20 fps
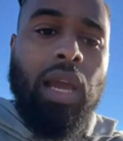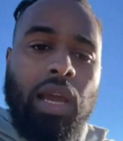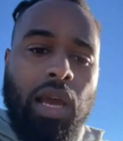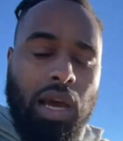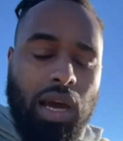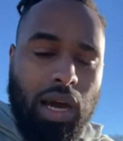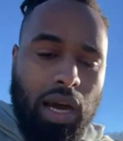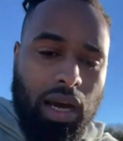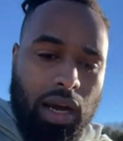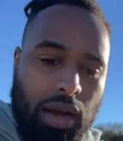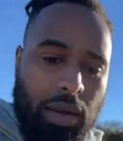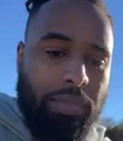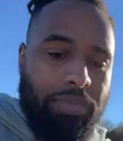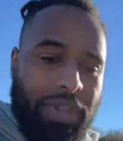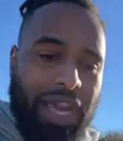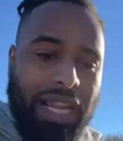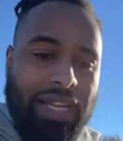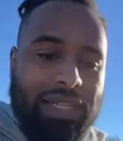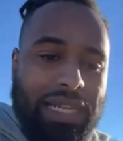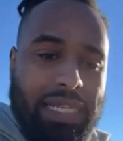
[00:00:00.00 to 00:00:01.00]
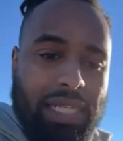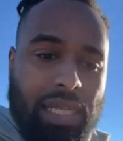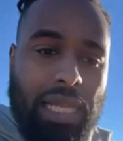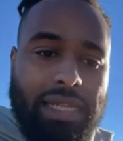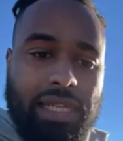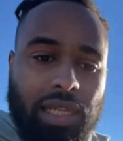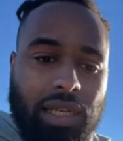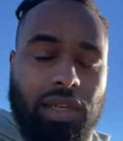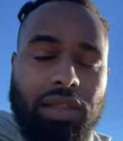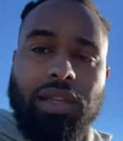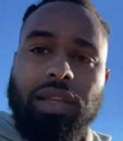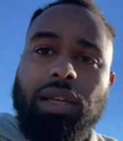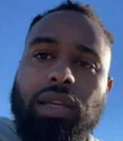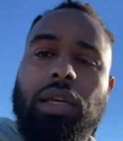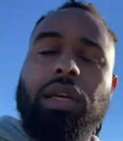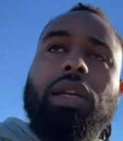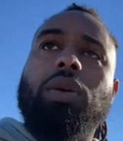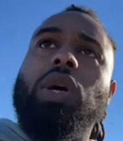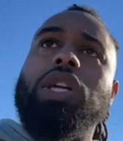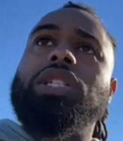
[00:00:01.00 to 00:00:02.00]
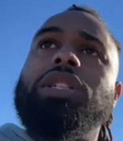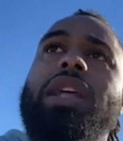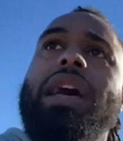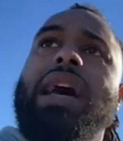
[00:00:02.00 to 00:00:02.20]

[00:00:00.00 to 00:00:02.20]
Um, that is, that's a, that's a good thing, good question to